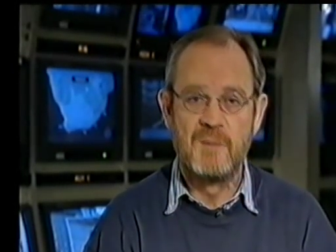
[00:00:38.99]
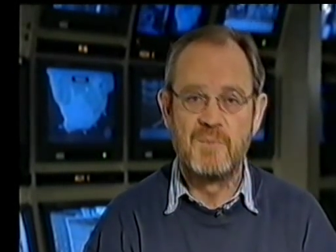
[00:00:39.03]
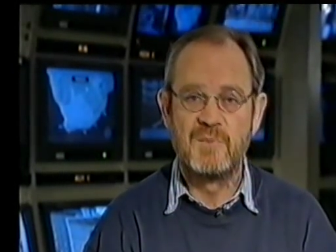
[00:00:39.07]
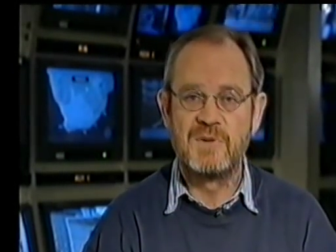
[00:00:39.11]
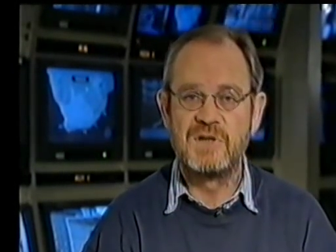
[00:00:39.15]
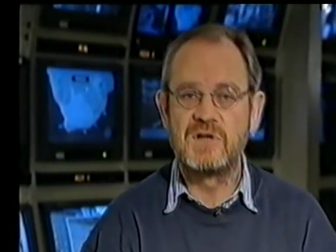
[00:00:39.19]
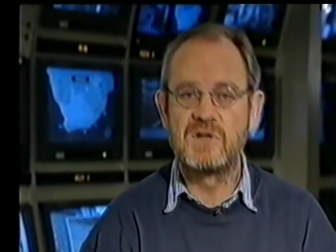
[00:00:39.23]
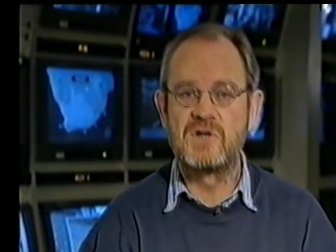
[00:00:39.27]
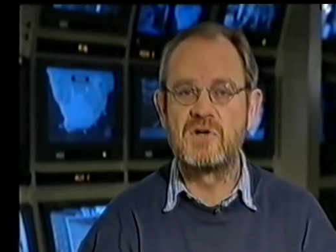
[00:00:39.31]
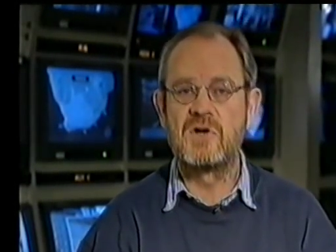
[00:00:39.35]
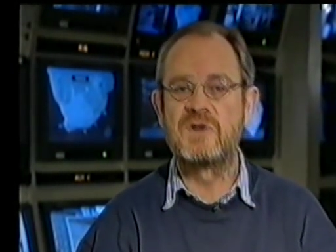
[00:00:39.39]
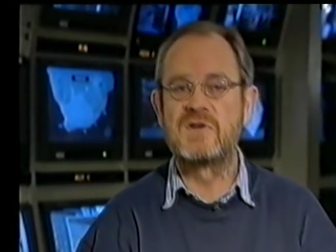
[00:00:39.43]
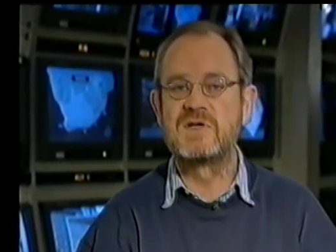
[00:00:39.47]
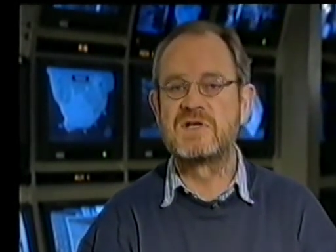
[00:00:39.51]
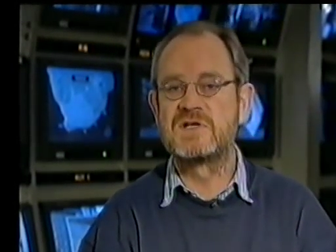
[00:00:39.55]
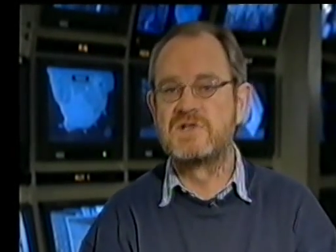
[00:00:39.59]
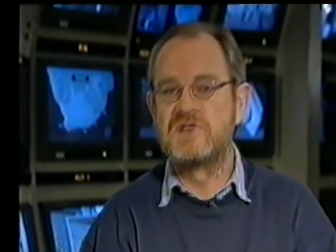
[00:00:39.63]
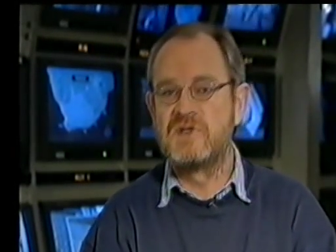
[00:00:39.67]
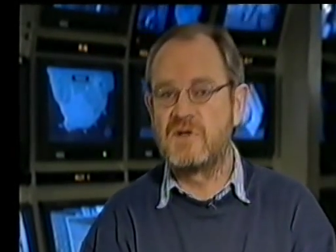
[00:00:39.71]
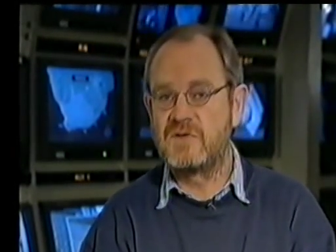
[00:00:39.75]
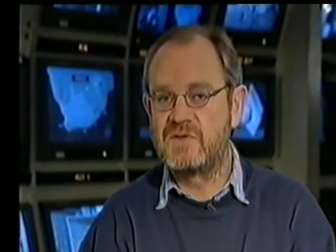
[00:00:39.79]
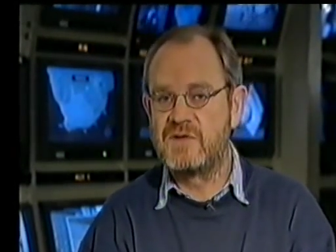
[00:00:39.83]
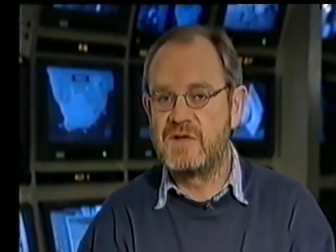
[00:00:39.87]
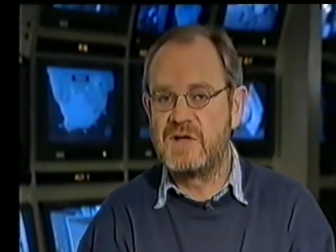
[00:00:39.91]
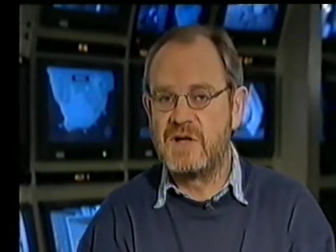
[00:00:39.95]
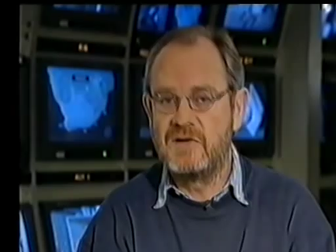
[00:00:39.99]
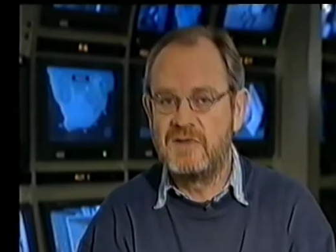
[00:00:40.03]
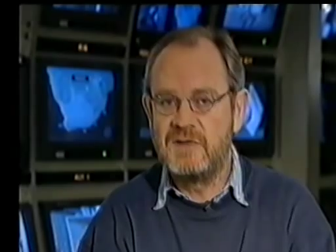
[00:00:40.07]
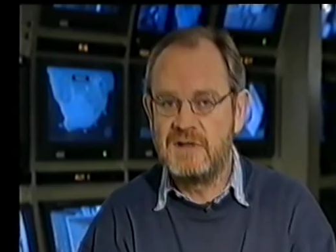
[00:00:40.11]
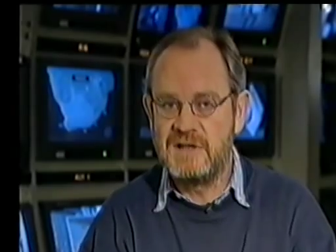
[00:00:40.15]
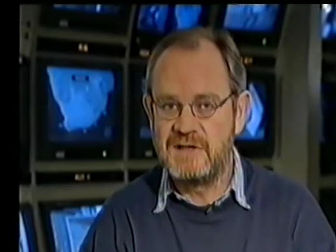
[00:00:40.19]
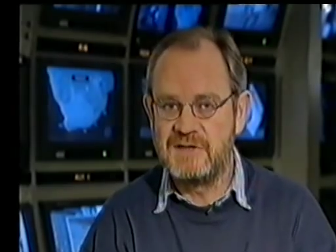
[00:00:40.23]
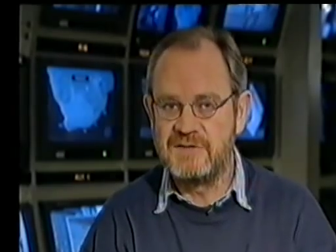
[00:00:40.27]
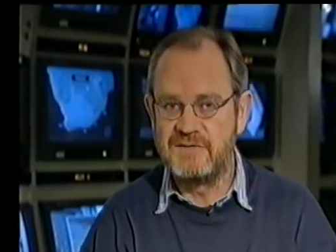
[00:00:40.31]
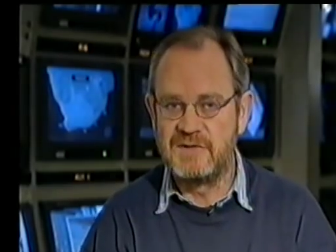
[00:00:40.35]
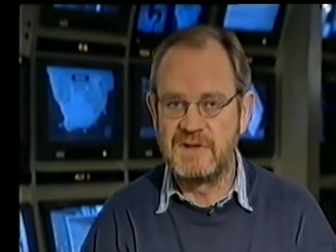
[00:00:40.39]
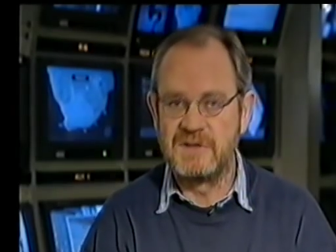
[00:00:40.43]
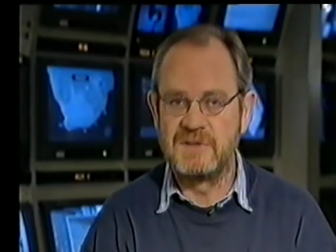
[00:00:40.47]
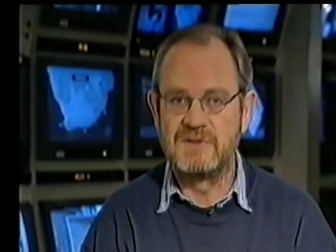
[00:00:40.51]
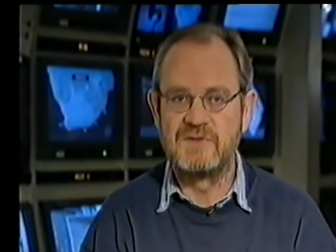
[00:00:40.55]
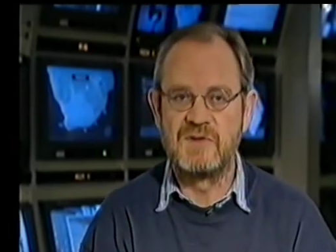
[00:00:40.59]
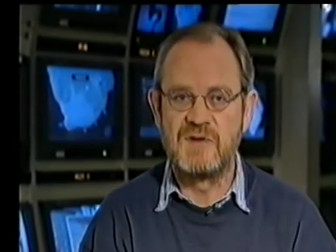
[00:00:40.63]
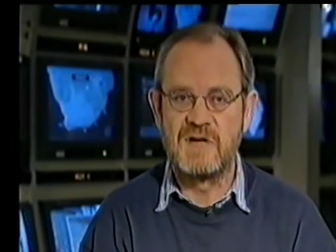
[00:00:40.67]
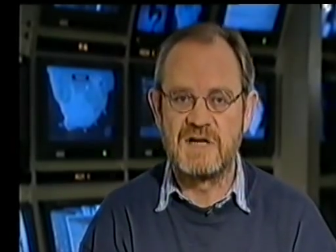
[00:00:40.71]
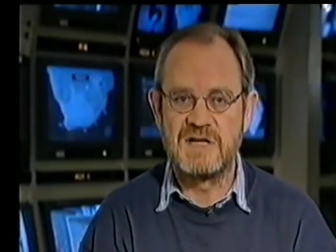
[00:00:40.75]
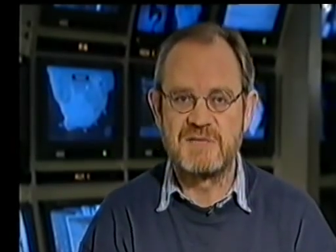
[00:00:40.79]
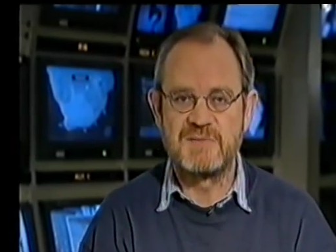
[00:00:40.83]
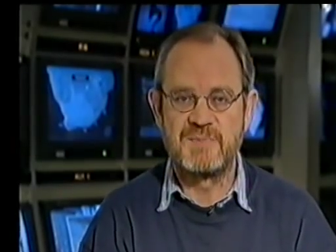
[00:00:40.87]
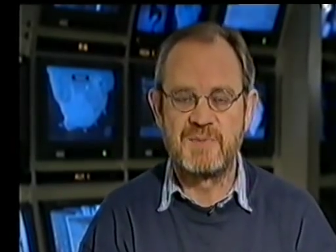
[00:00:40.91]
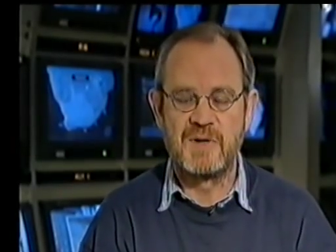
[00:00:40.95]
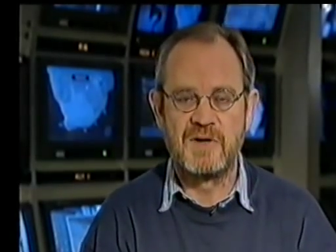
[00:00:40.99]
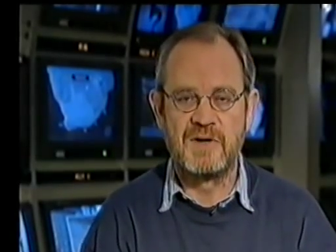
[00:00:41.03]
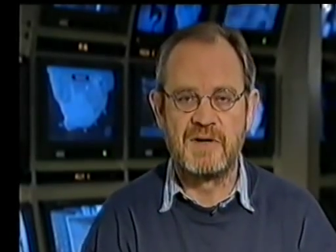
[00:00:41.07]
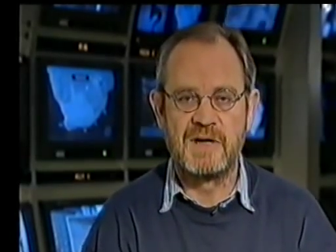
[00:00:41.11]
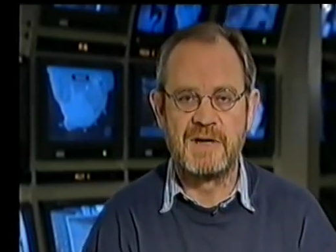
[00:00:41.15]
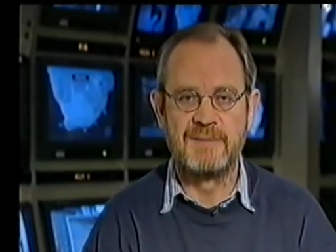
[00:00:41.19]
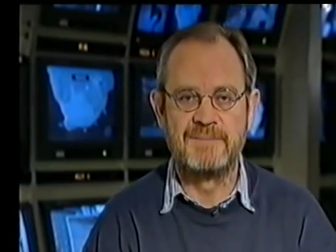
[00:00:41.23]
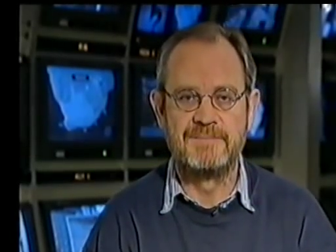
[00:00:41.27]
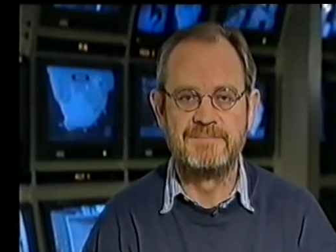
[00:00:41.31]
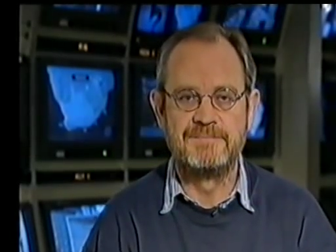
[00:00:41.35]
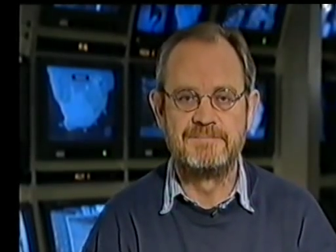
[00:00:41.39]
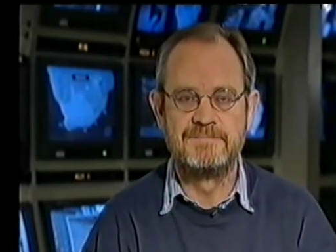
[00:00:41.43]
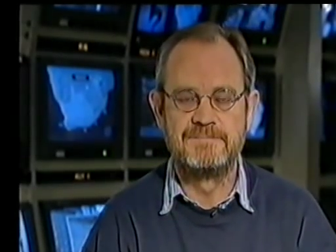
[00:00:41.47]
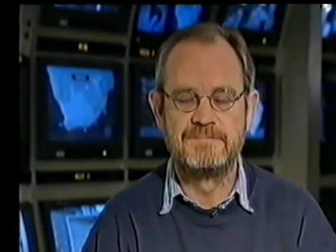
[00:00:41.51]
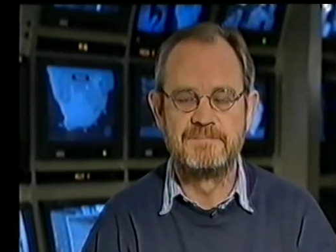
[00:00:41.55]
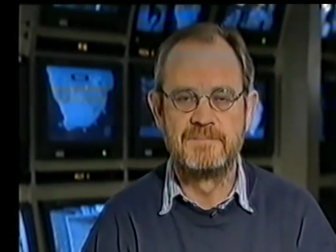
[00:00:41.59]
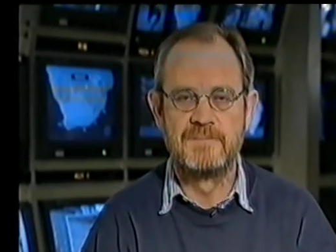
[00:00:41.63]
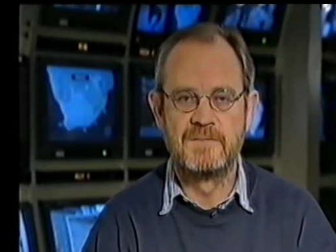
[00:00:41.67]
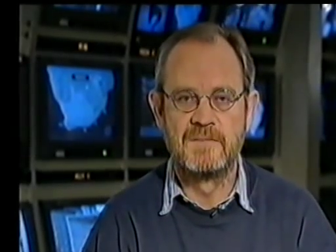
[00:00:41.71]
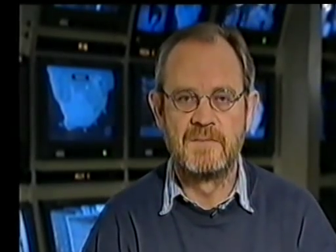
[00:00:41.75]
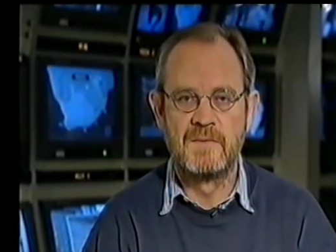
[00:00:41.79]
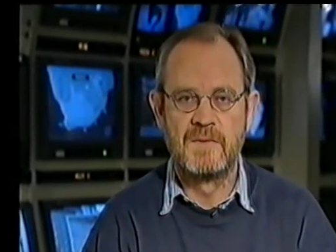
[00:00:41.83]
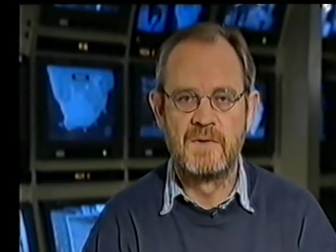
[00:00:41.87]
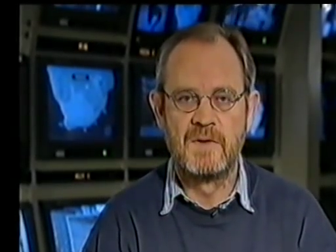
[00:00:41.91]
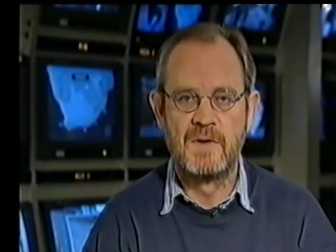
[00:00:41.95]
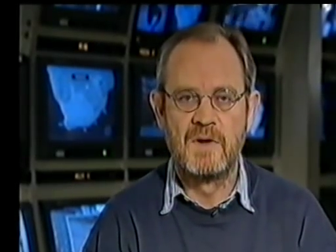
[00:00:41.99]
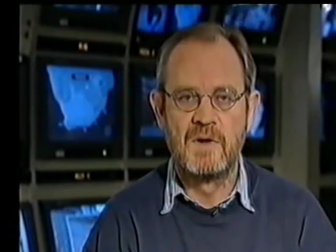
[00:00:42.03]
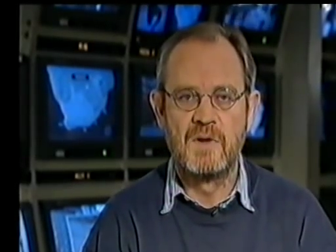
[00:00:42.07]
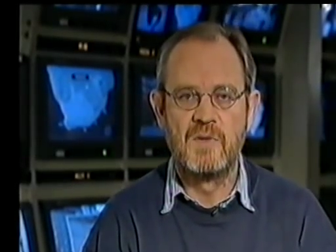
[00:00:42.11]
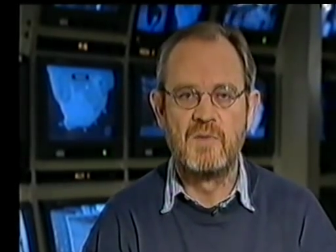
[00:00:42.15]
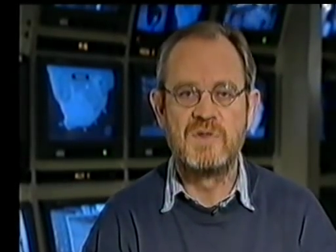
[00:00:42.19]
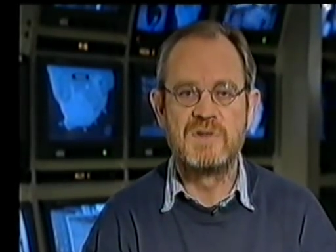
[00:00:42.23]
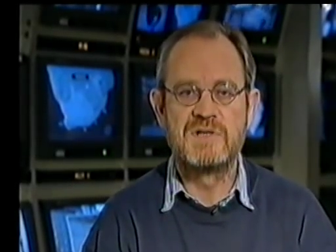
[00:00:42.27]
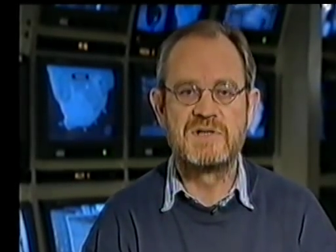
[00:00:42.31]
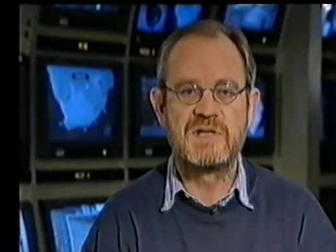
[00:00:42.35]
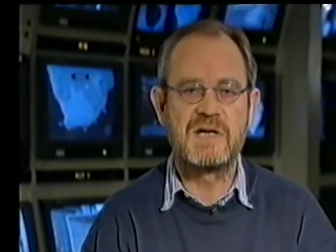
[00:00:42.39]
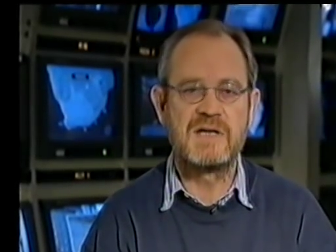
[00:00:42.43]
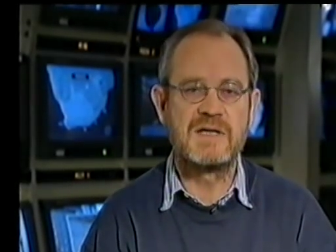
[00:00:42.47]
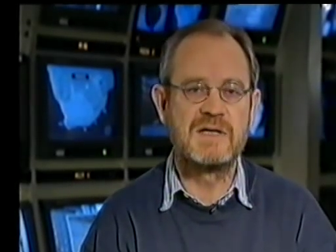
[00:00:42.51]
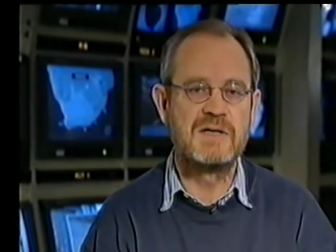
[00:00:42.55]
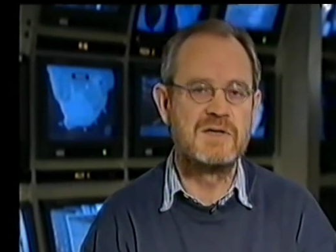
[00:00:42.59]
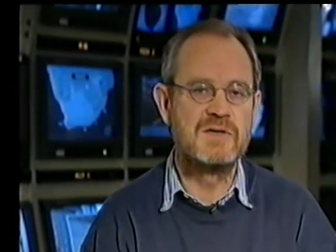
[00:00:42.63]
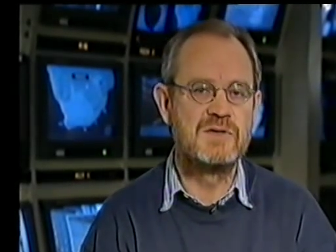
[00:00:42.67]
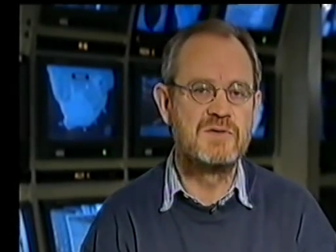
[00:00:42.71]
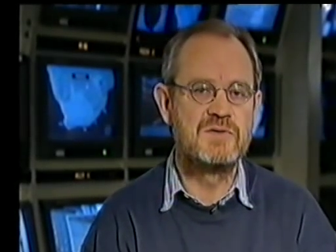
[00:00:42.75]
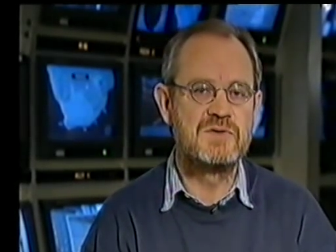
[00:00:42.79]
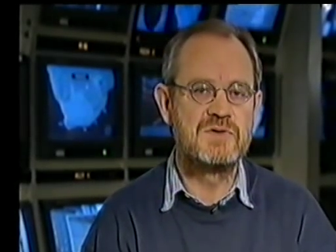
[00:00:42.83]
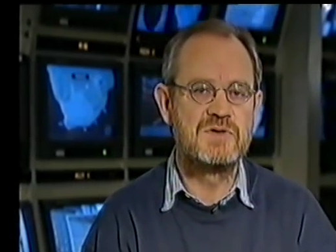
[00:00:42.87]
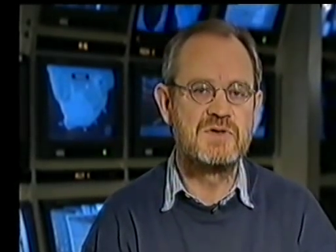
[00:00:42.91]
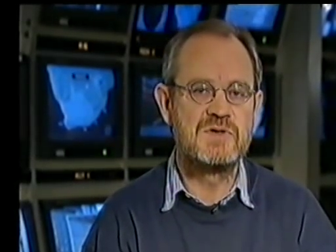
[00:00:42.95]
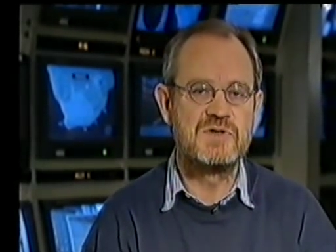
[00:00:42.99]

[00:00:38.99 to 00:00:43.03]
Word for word: But de Kock is not the only evil in tonight's program. We're taking you